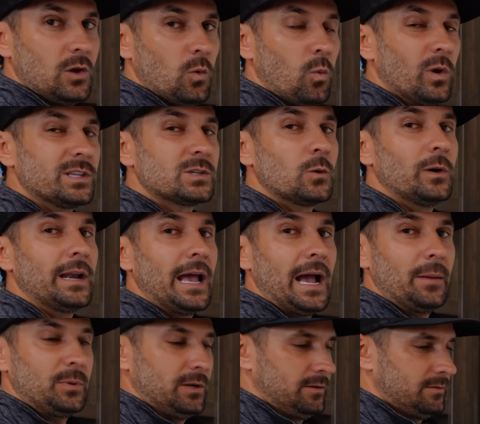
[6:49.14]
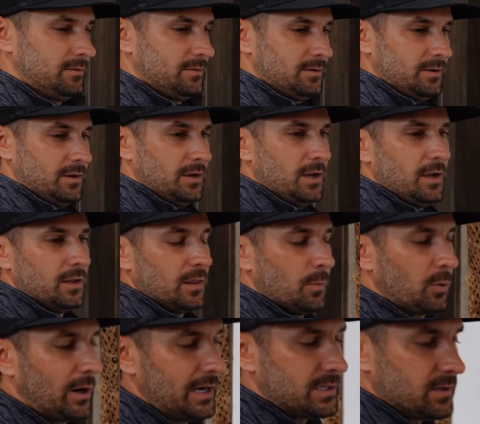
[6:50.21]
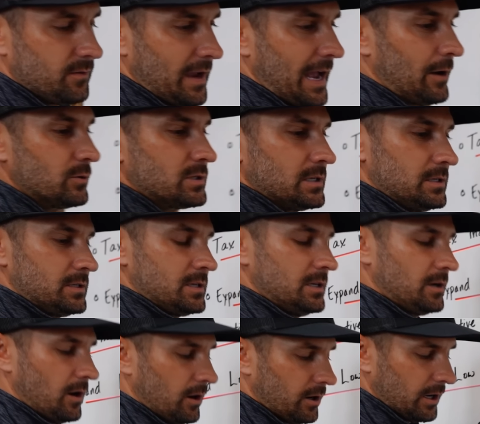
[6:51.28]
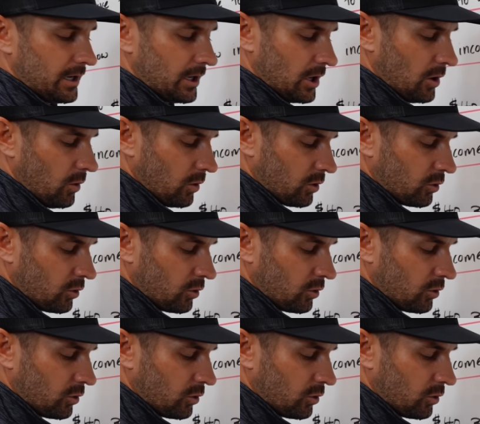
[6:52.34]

what's going to happen? The price of houses are going to go